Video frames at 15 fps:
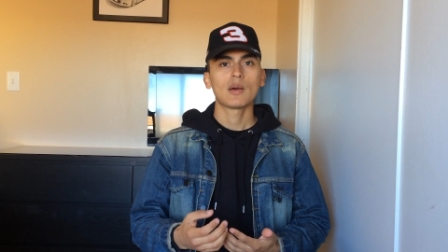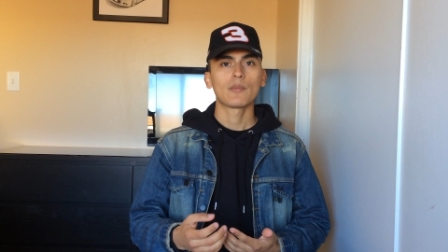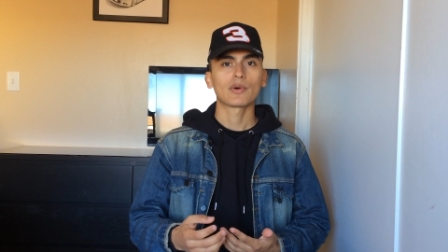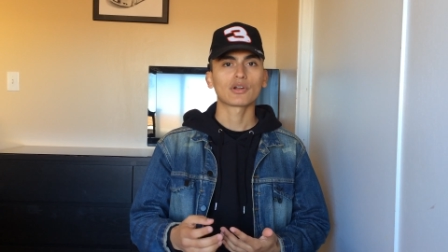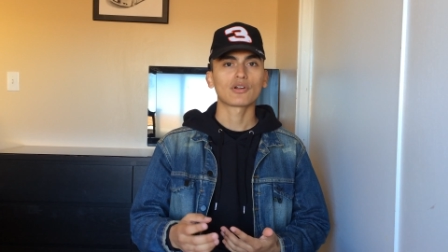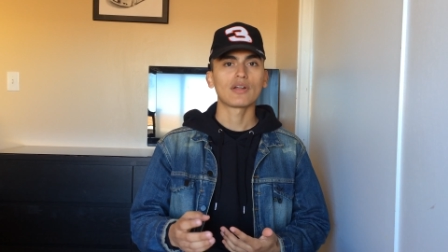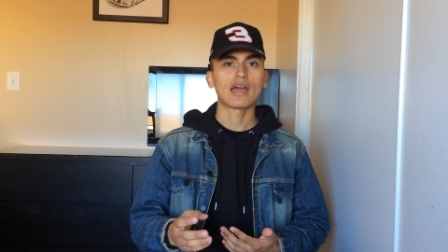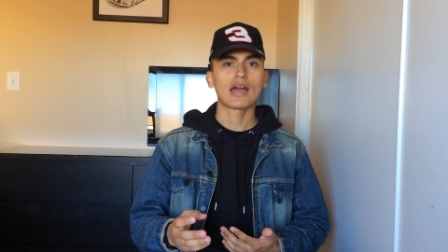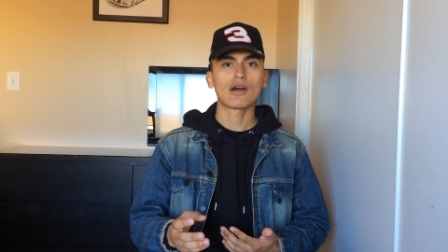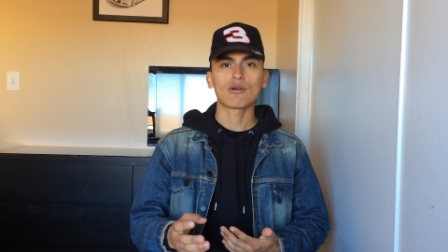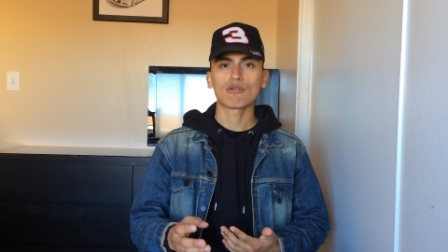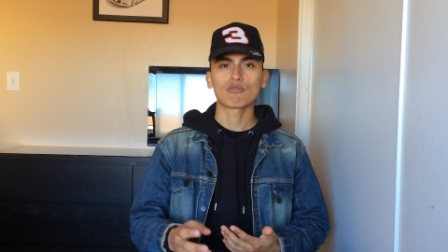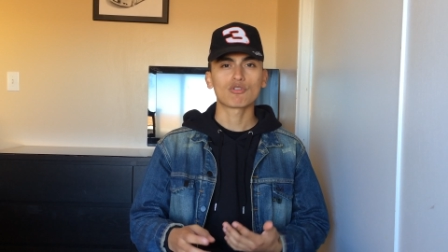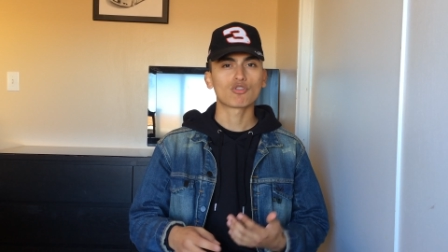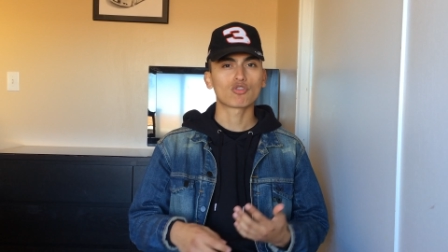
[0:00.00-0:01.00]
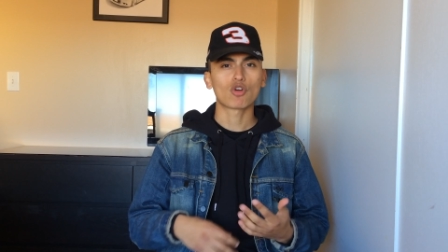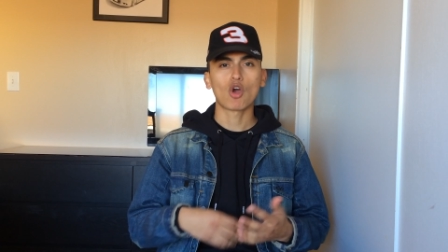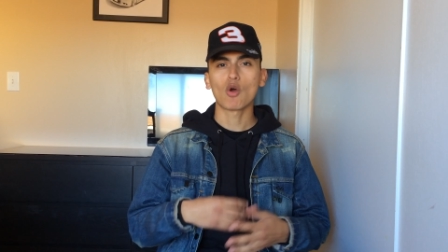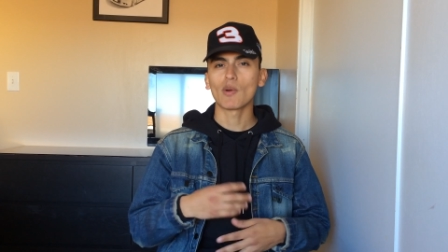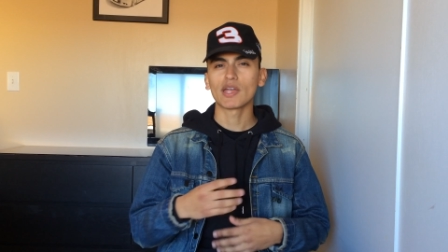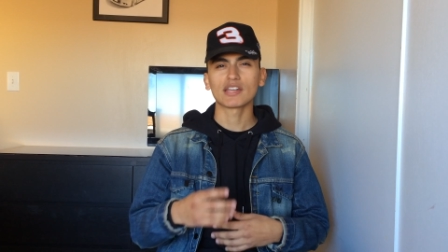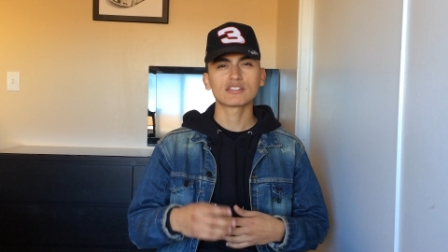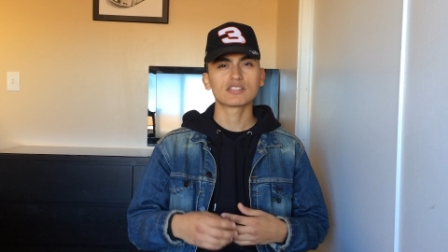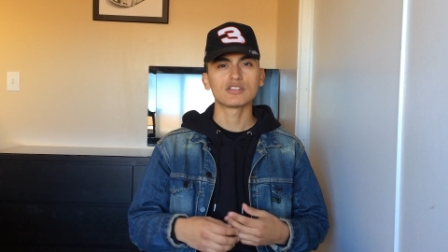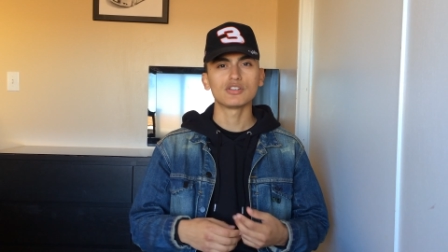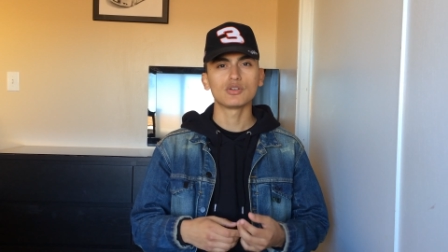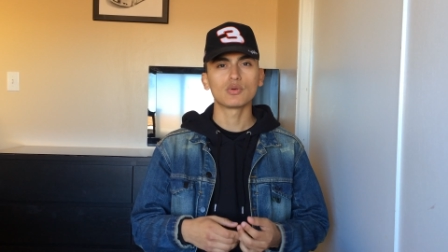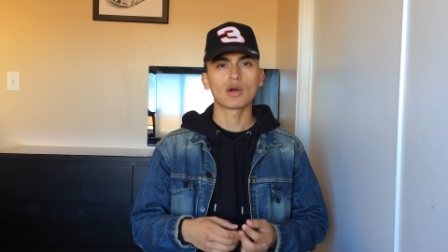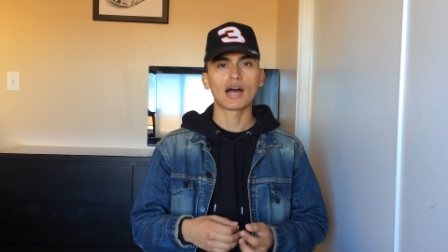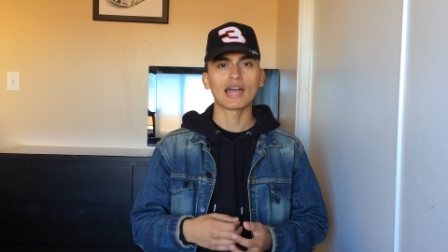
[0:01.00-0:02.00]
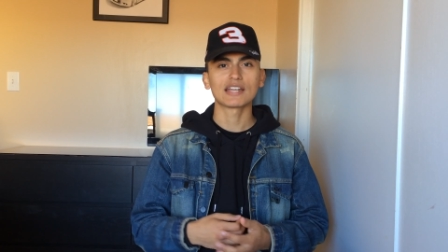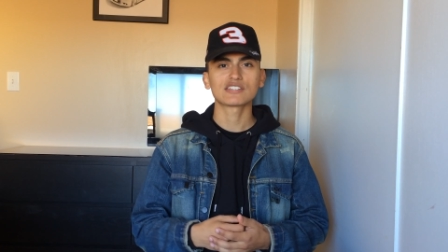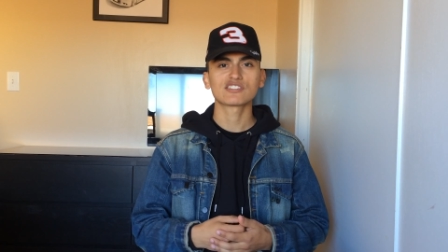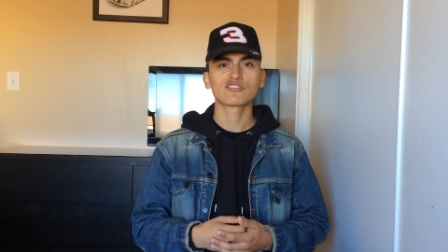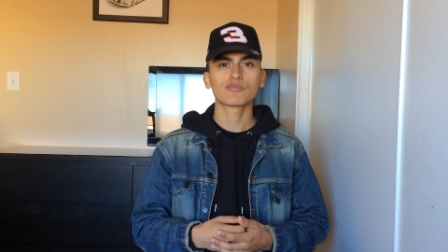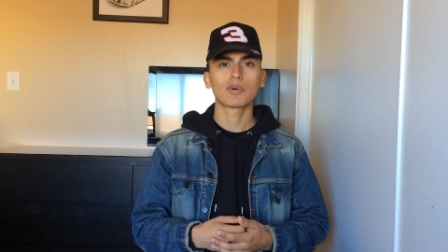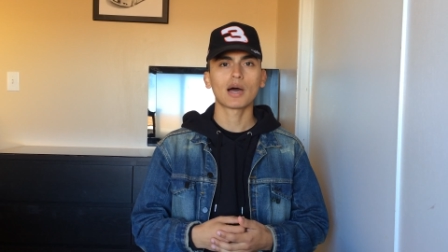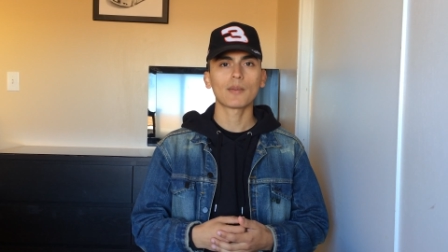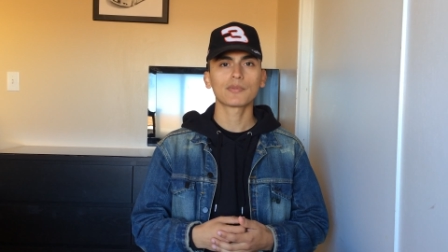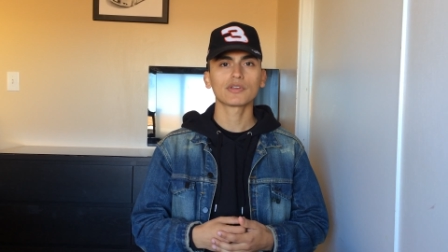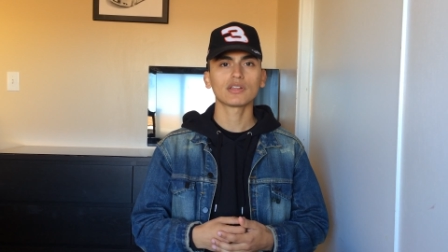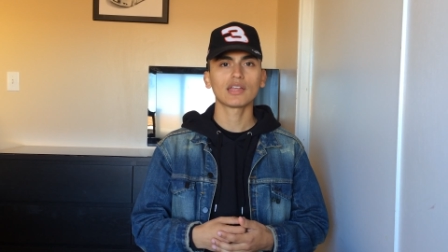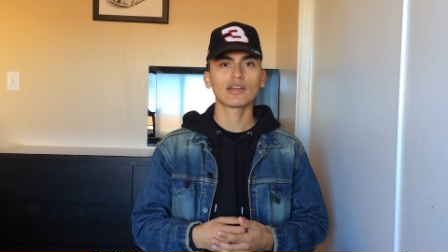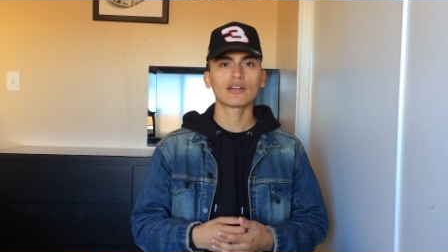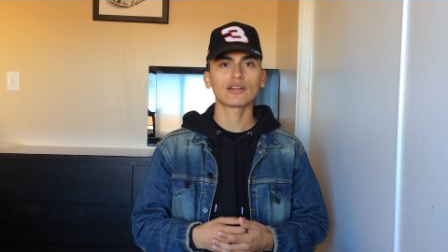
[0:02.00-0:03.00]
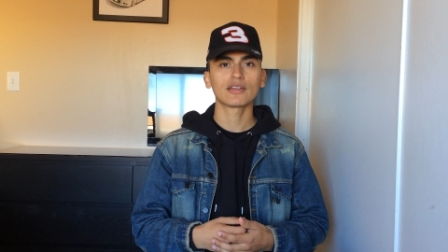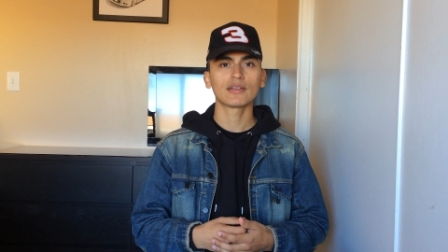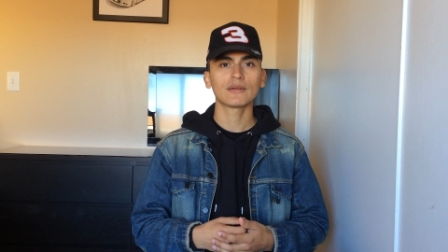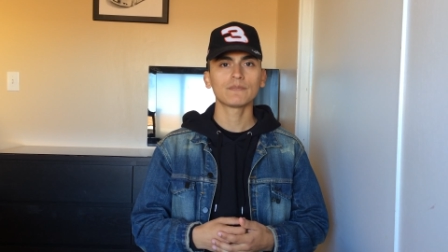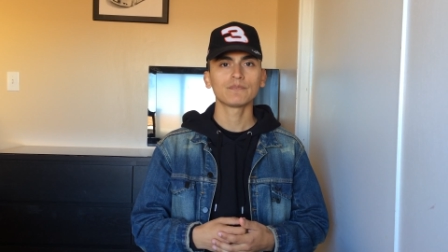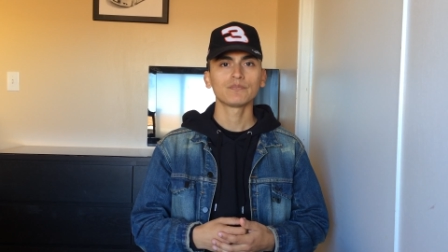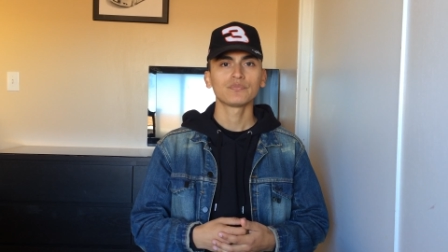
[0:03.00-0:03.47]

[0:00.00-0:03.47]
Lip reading: but are now growing to new heights of popularity.